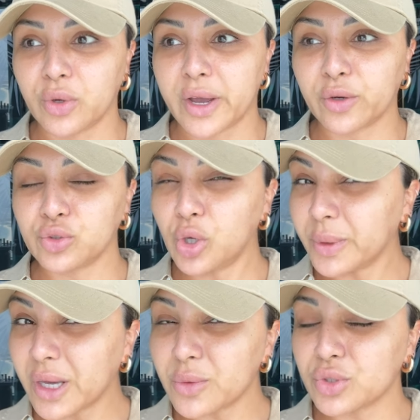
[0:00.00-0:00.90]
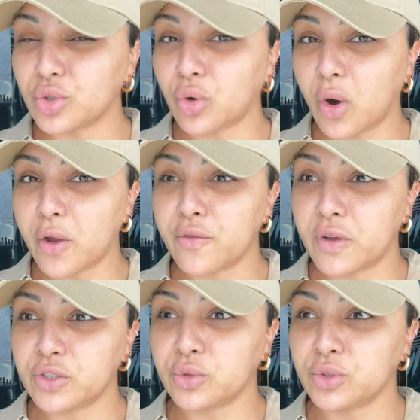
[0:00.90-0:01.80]
and on top of that, it was a cryo
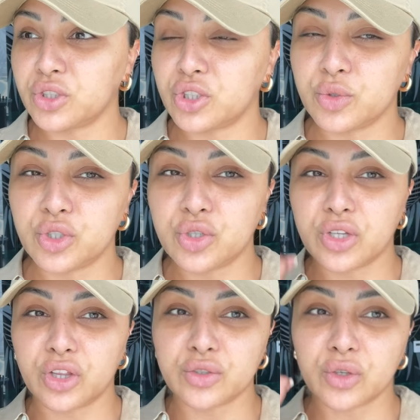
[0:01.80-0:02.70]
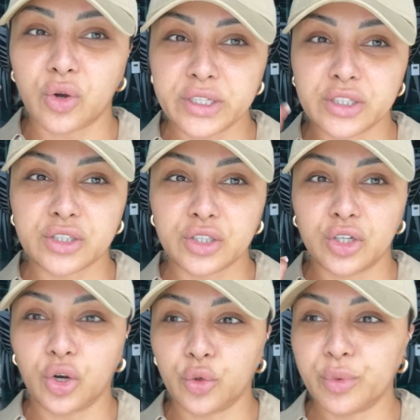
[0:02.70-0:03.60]
facial, so she was using those ice
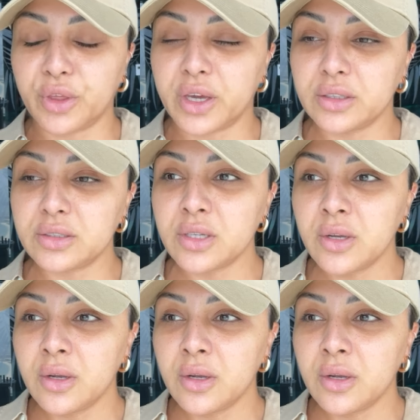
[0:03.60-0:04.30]
globe things